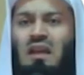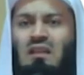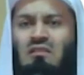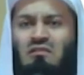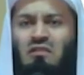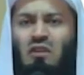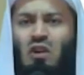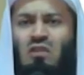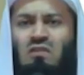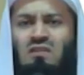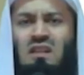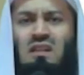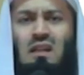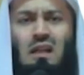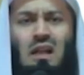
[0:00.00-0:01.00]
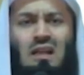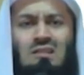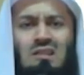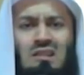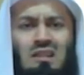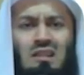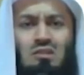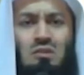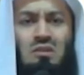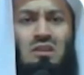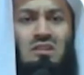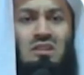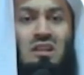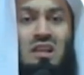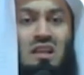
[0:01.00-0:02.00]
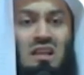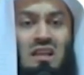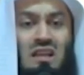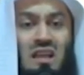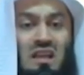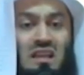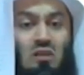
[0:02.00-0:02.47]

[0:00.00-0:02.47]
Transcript: involved in gluttony to the degree